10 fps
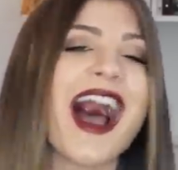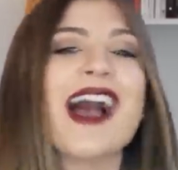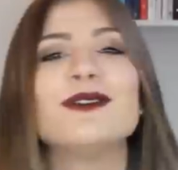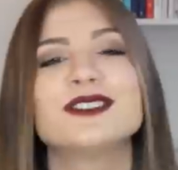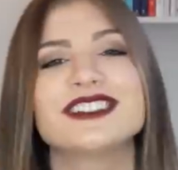
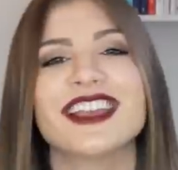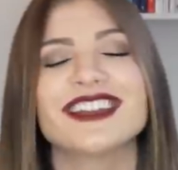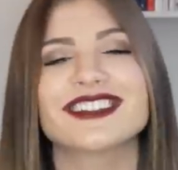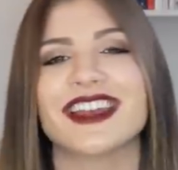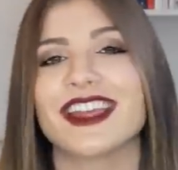I will see
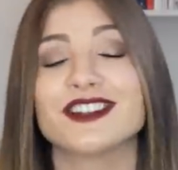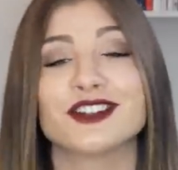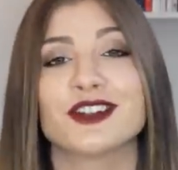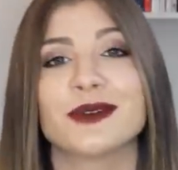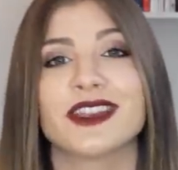it and
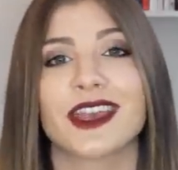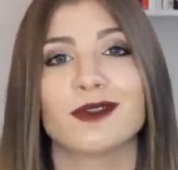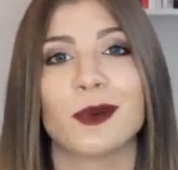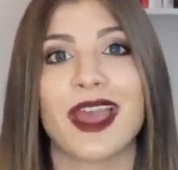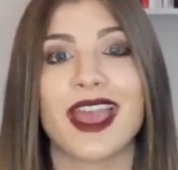enter you in the
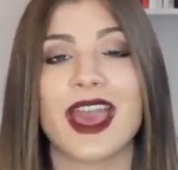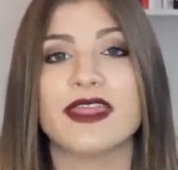giveaway,